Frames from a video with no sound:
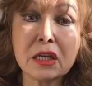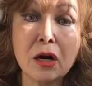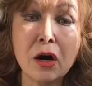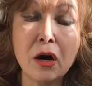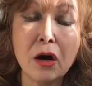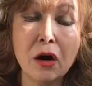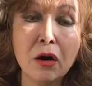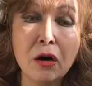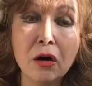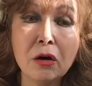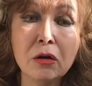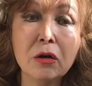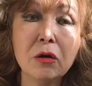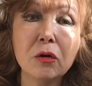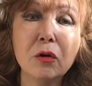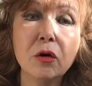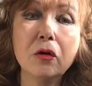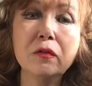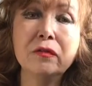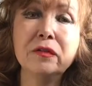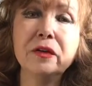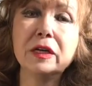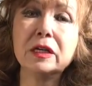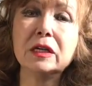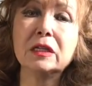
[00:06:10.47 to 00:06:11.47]
all
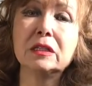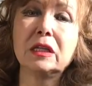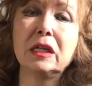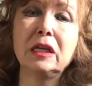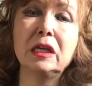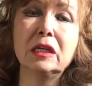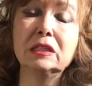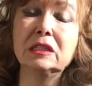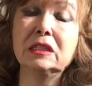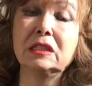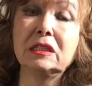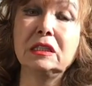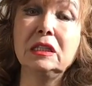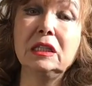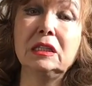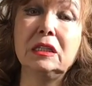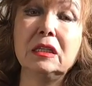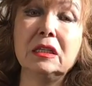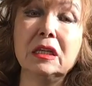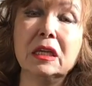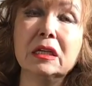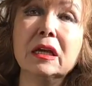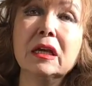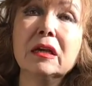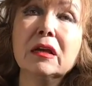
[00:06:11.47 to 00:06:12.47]
over the
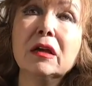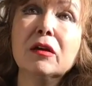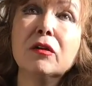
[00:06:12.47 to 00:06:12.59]
city,